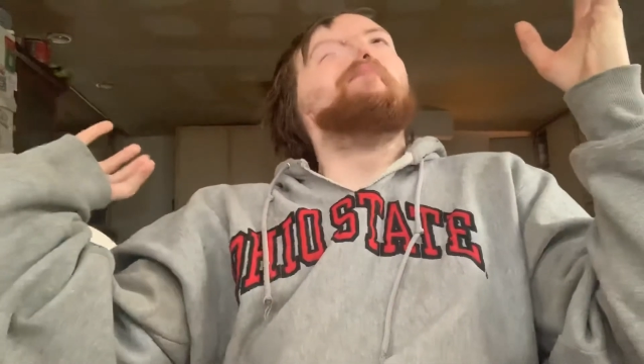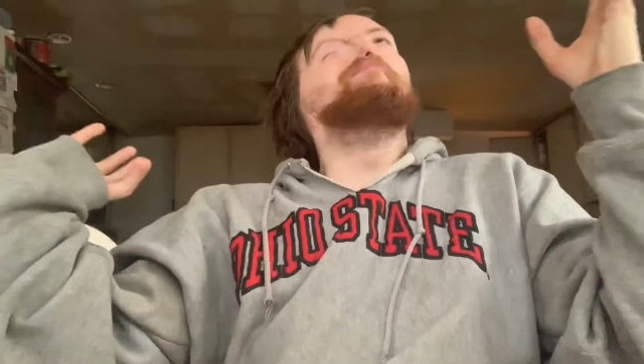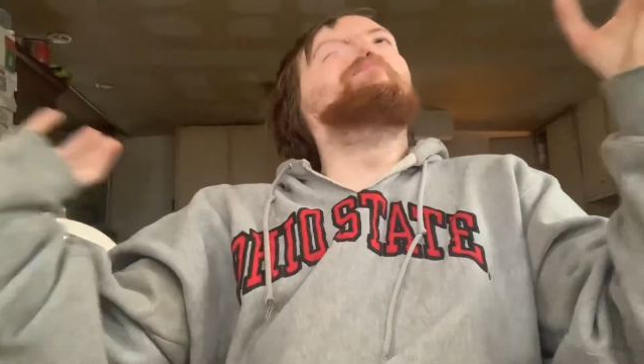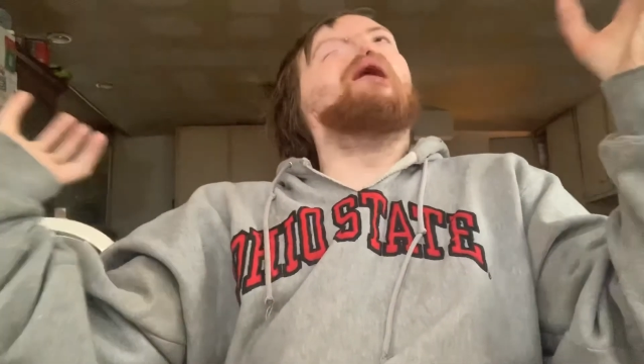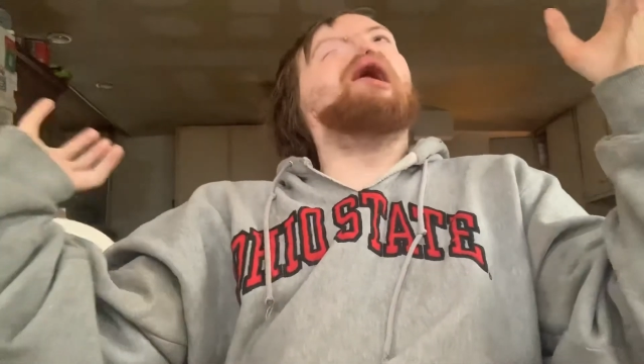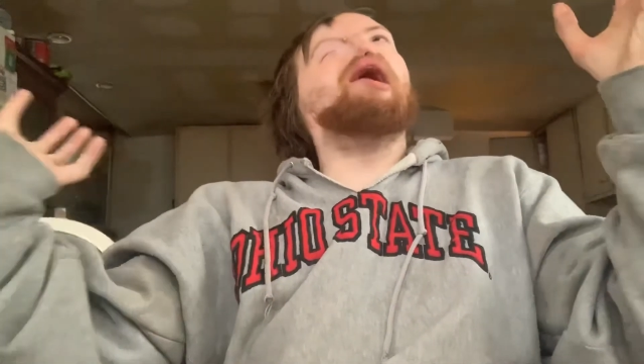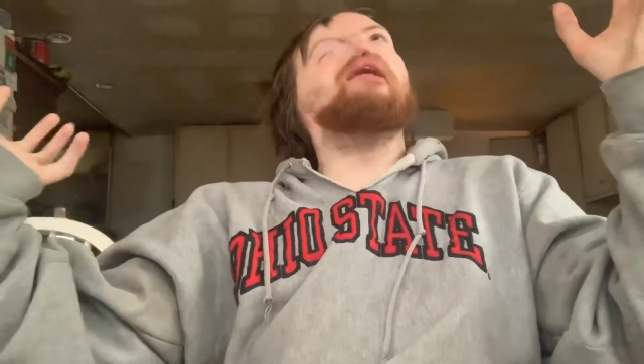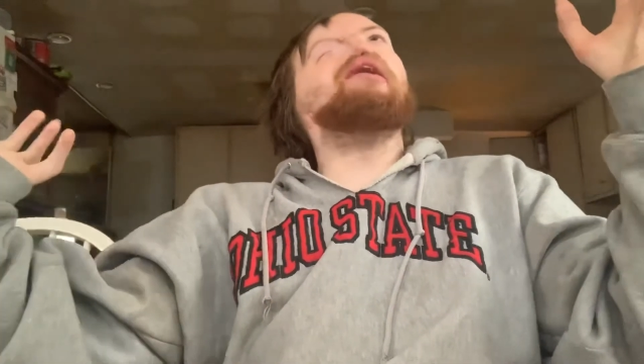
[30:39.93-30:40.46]

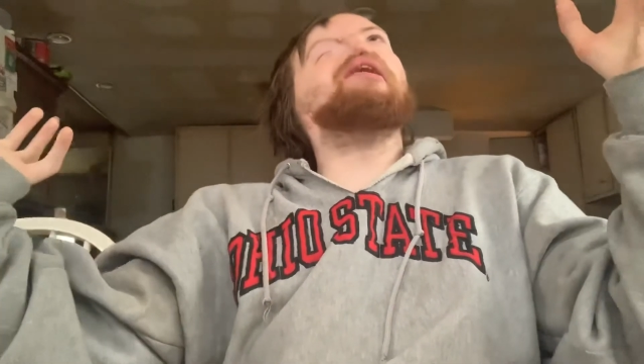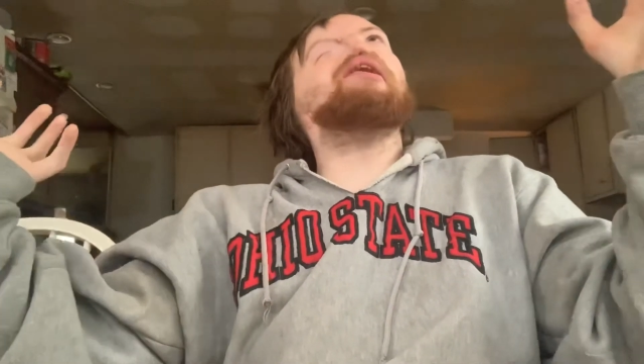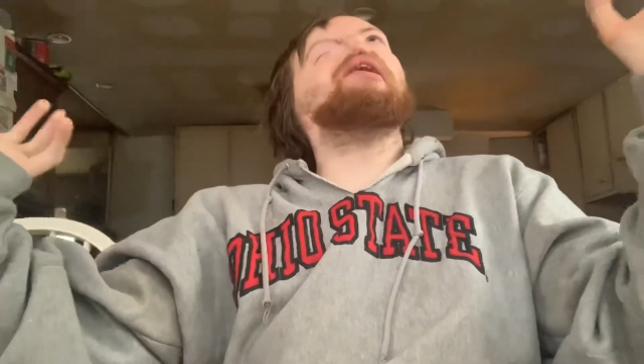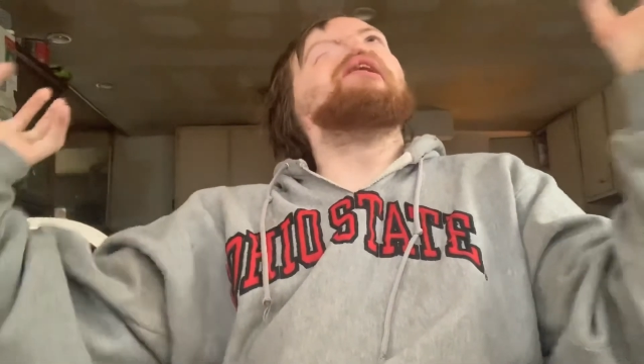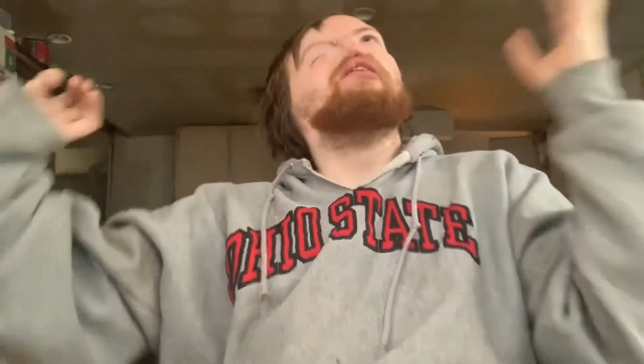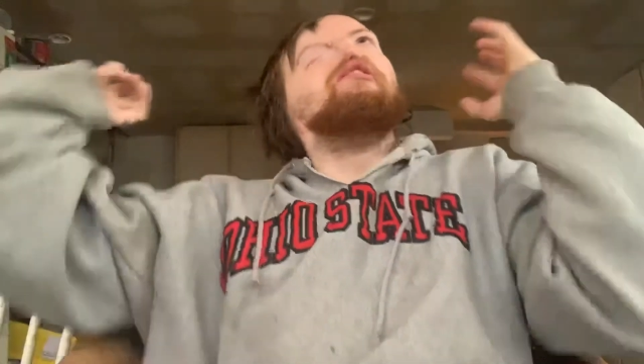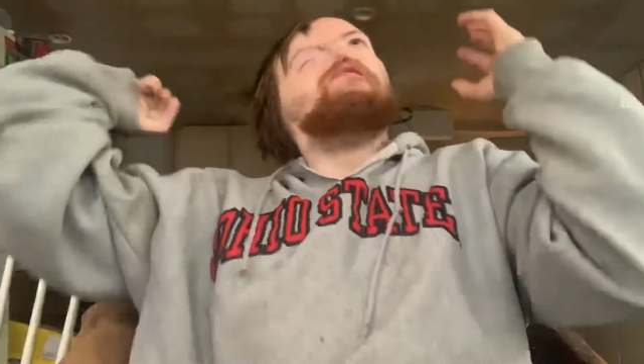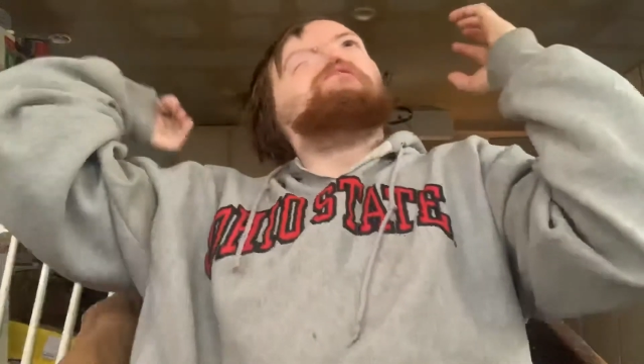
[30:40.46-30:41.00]
many
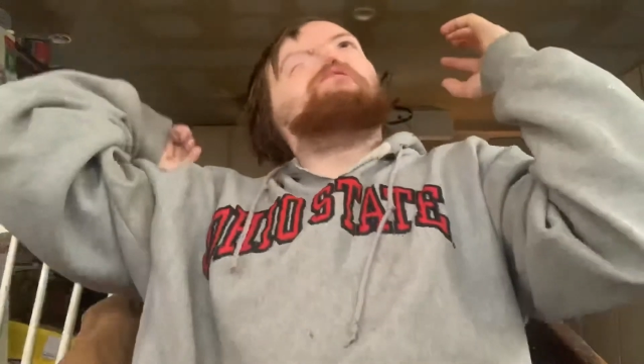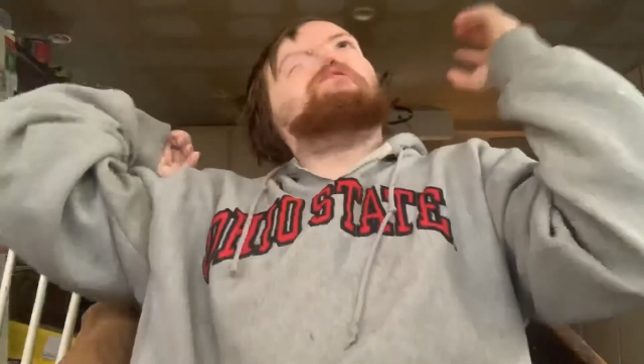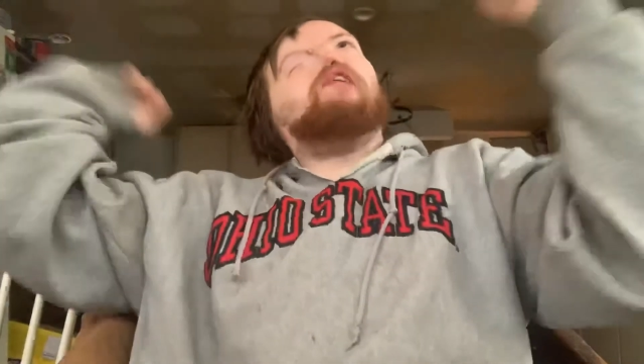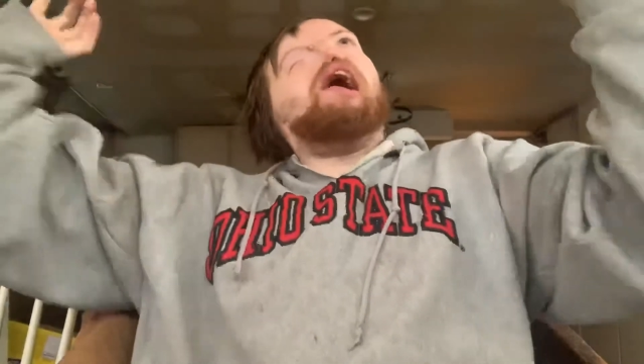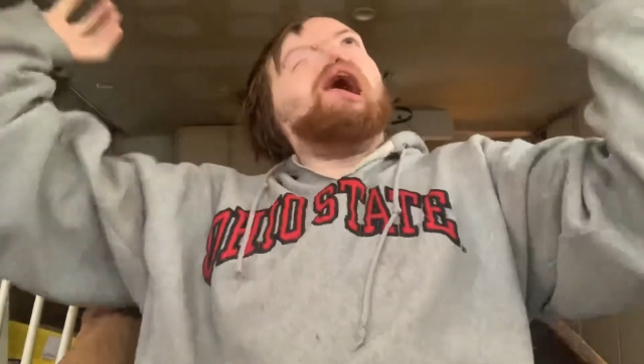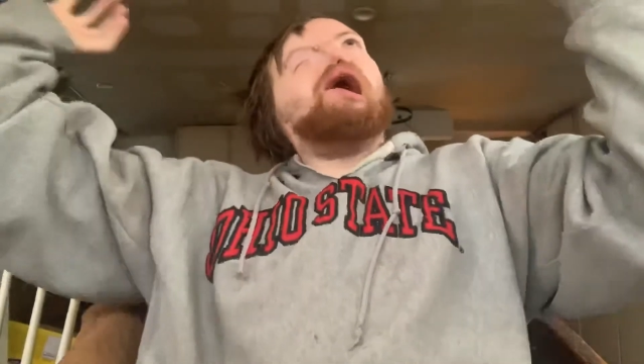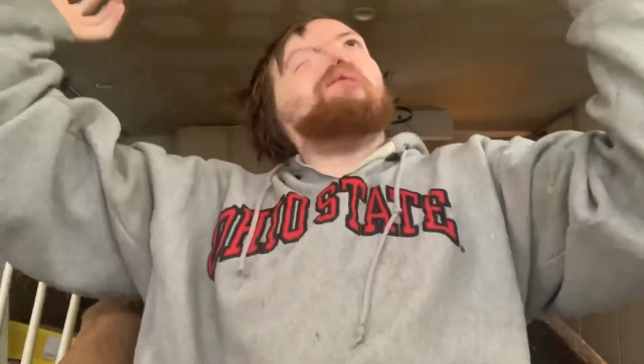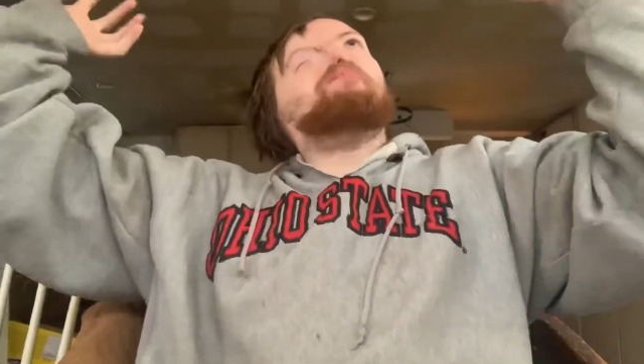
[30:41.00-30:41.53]

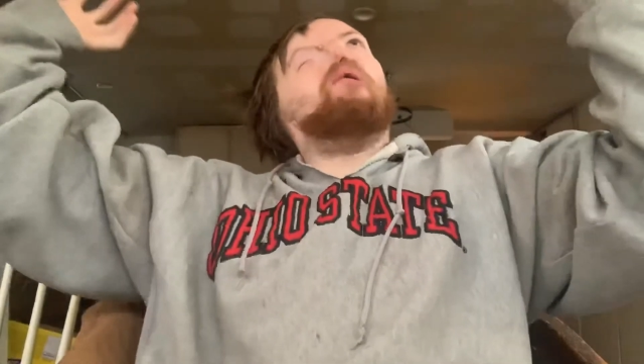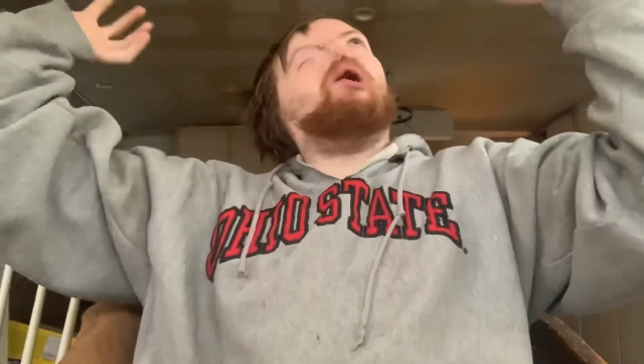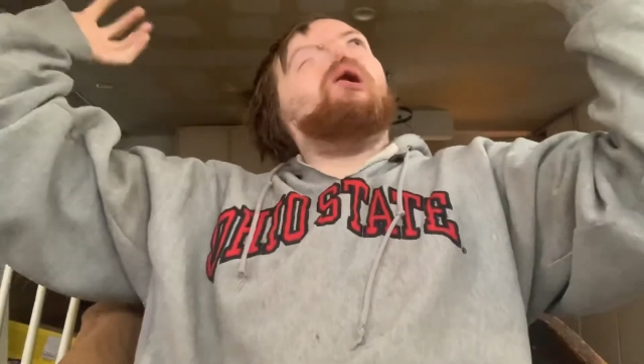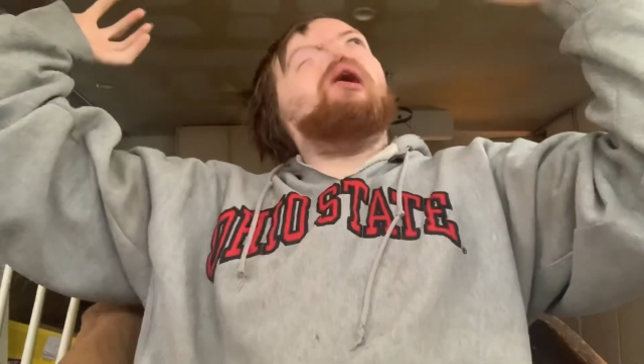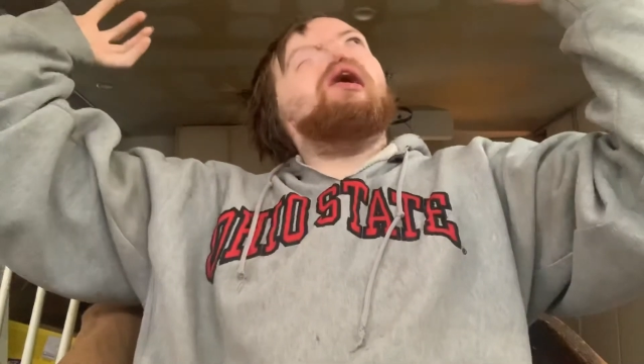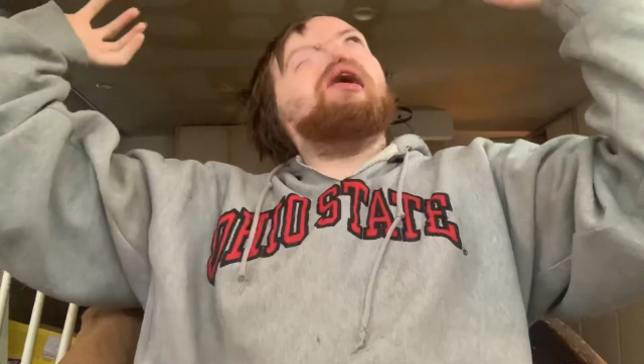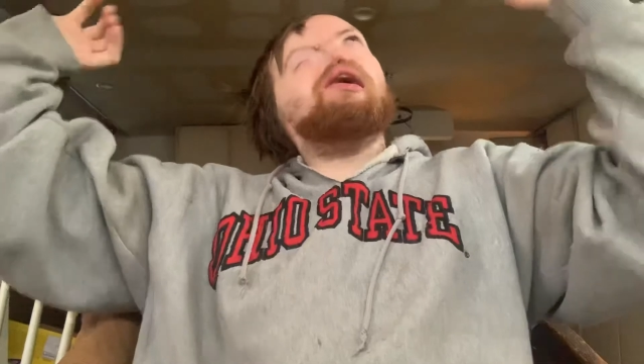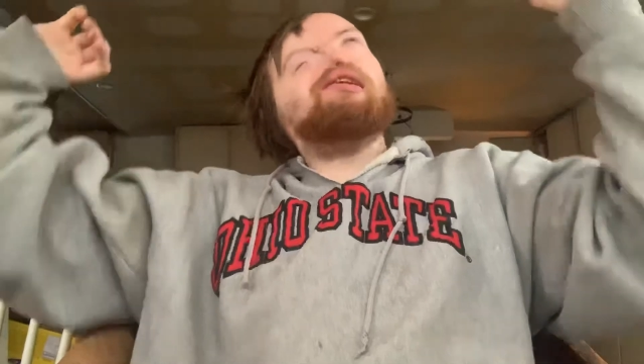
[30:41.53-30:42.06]

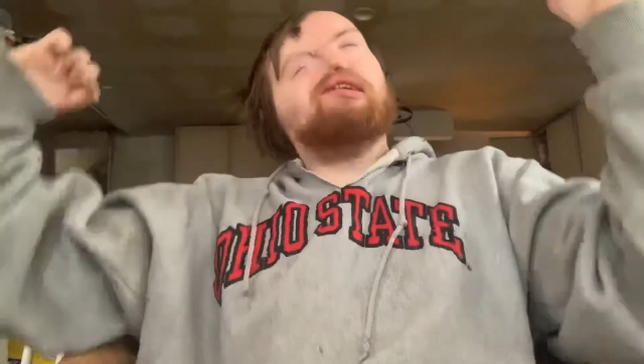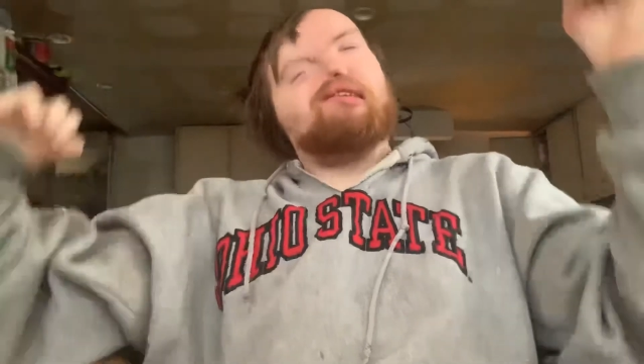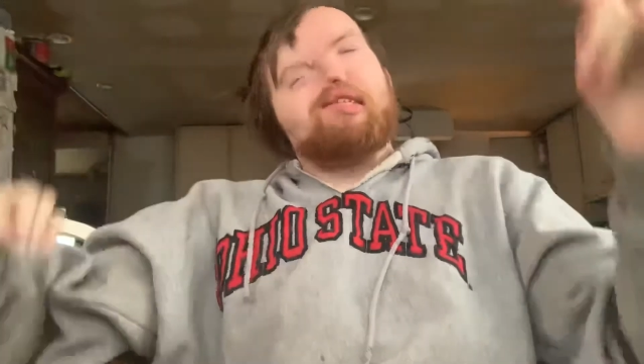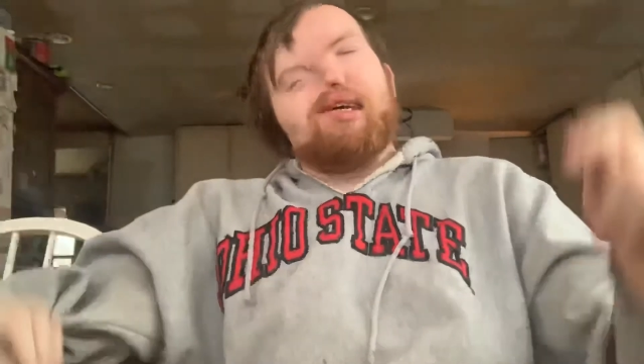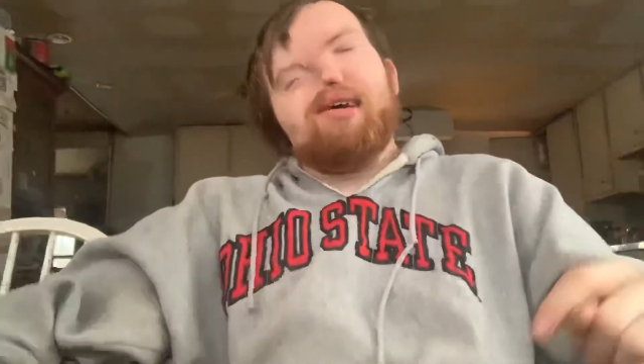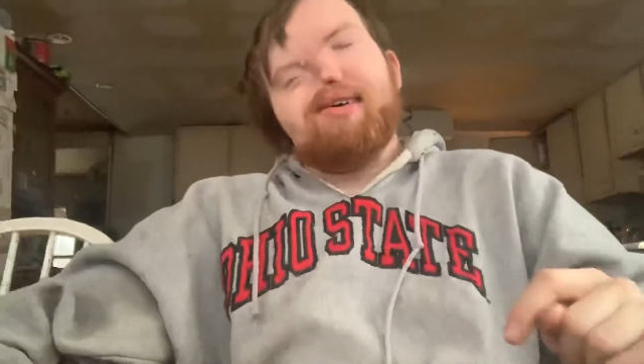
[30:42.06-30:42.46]
fanboys!